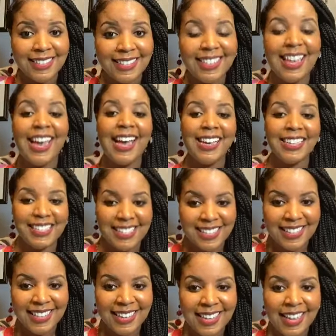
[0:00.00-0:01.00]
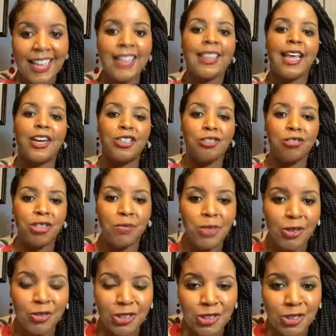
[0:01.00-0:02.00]
Yes, that
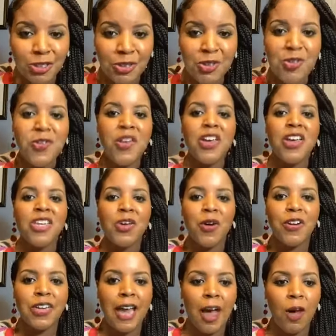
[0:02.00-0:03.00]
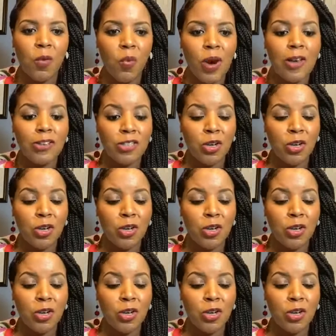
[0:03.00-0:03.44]
attributes to your net worth.